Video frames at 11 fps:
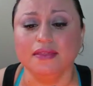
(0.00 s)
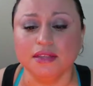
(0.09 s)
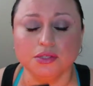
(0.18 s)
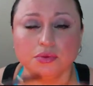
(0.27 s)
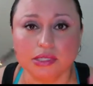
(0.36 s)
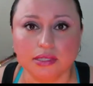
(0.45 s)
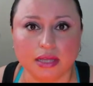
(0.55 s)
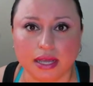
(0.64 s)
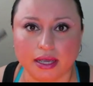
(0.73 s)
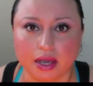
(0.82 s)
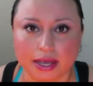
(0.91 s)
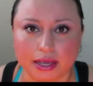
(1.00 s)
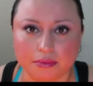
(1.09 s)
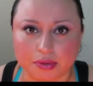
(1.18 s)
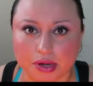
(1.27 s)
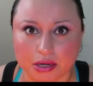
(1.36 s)
this wasn't like a
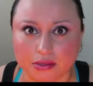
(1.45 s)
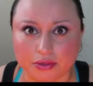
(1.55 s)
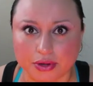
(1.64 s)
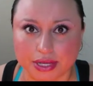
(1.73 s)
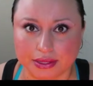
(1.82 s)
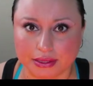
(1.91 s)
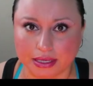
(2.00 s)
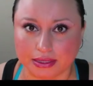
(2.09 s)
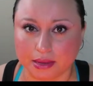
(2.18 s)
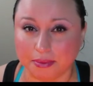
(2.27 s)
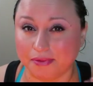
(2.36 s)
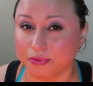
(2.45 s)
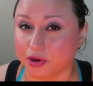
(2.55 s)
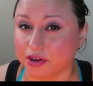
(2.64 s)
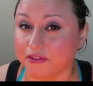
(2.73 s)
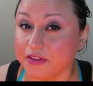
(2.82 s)
high-end product or anything like that. But
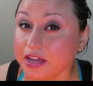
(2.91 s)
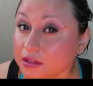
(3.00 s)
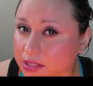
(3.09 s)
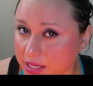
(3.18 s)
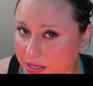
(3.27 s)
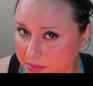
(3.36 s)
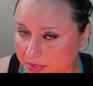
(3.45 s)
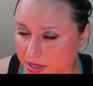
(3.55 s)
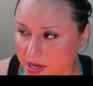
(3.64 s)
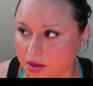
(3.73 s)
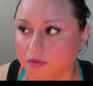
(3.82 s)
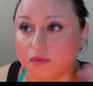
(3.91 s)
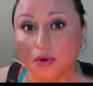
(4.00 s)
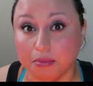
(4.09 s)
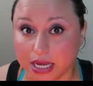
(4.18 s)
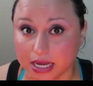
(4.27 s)
for a felt tip,
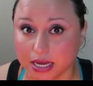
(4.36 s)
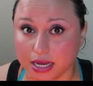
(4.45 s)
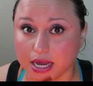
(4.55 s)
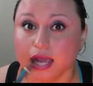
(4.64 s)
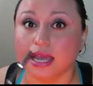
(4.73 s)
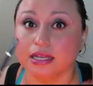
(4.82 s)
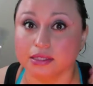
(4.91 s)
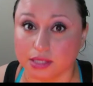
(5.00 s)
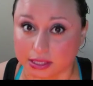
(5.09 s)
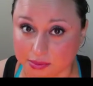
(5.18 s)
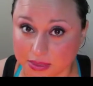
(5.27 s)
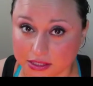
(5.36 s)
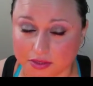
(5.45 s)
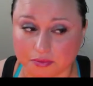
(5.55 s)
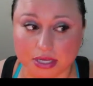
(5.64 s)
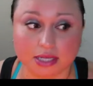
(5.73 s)
for me, is
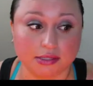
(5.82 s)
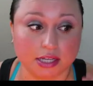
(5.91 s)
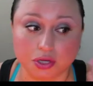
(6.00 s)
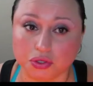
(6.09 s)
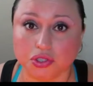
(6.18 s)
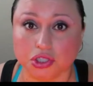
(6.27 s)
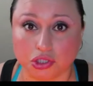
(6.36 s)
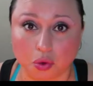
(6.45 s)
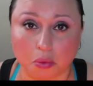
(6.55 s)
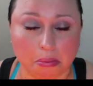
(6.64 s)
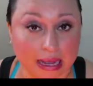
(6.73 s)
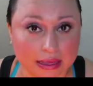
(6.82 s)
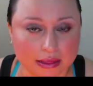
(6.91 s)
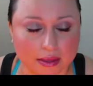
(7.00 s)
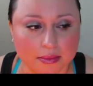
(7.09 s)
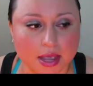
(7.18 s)
expensive because I usually don't buy
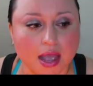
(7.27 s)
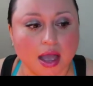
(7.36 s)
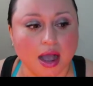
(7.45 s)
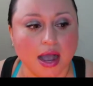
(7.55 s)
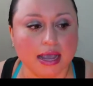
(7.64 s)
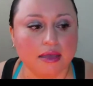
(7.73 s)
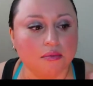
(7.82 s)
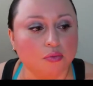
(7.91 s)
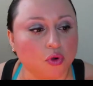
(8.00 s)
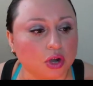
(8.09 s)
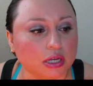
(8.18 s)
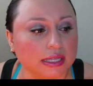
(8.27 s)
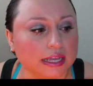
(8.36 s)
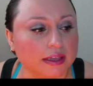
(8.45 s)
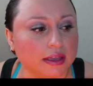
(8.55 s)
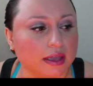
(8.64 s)
them. I am more
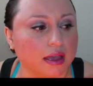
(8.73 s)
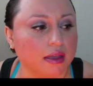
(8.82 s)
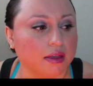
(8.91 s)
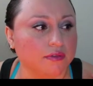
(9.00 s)
like a